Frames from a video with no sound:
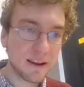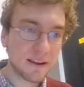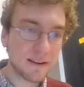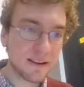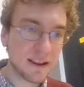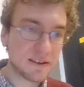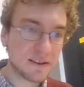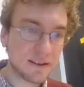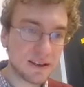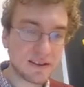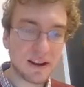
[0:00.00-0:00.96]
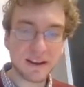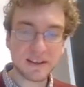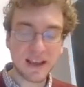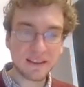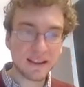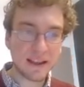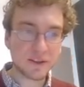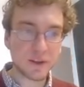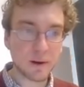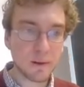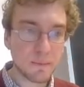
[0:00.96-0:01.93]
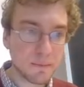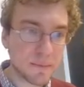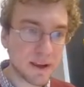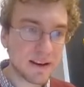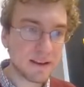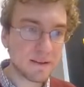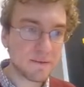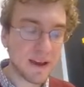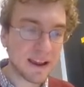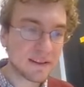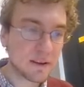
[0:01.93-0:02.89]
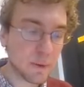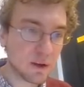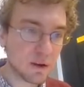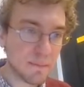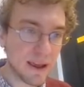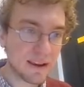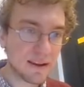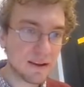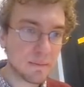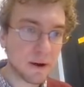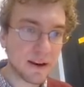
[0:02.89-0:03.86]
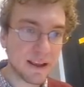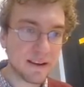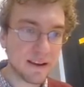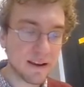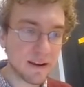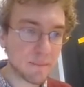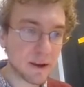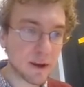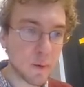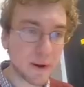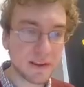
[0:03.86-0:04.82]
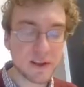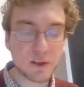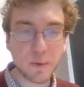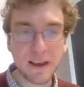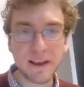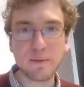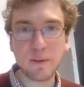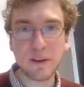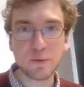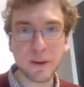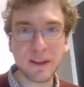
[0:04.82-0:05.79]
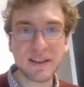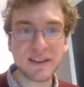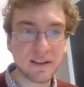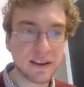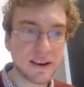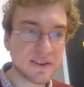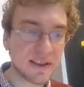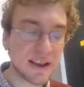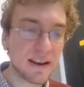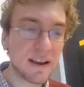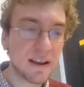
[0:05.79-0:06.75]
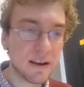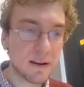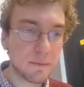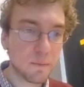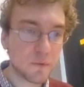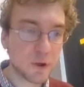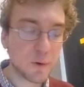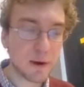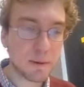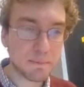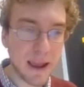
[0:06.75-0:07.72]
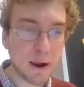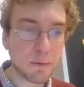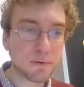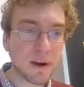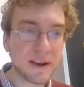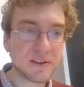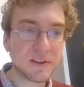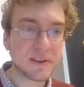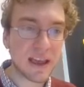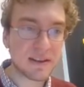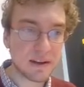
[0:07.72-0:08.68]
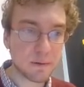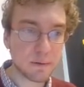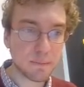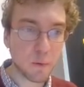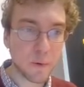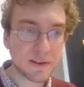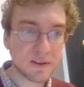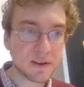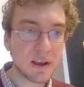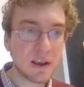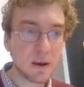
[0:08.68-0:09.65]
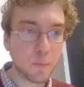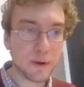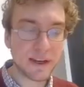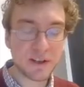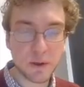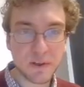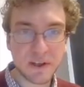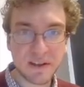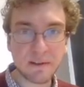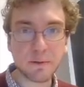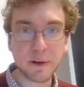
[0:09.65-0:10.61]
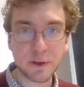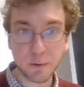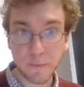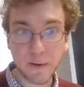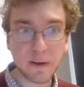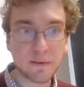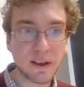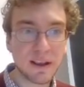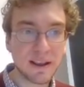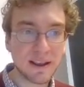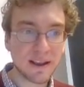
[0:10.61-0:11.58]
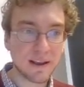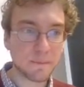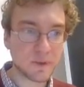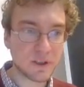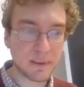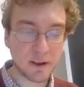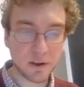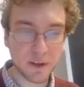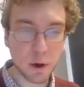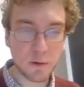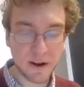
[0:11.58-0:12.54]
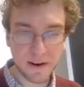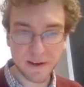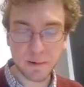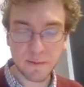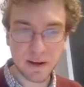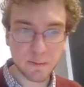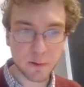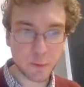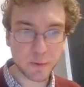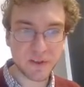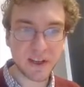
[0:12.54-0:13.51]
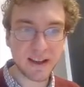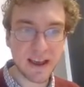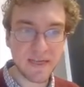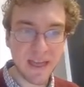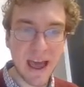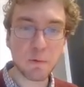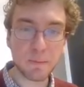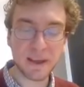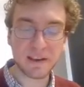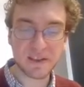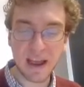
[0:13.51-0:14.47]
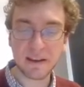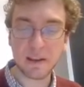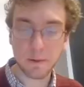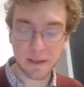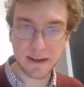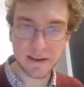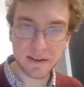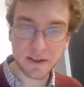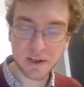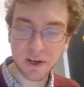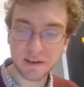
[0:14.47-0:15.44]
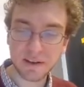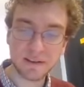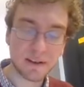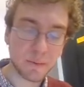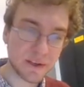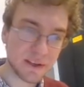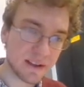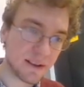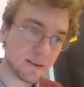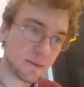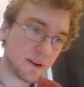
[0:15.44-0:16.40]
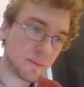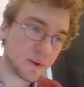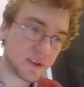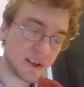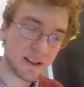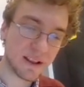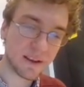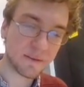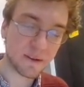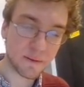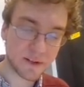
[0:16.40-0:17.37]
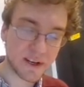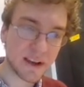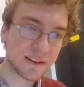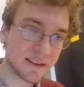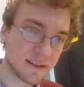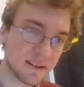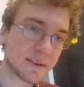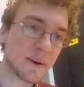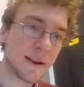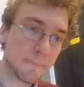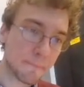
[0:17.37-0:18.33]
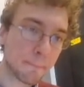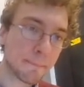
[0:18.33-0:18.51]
It's not exactly that term, but the fact that we could make money by going in this way is really telling us that to compare prices at different points, we need to use a different derivative, something called the covariant derivative, which we'll see, and that will be exactly related to the junk that was in the first act. That's right.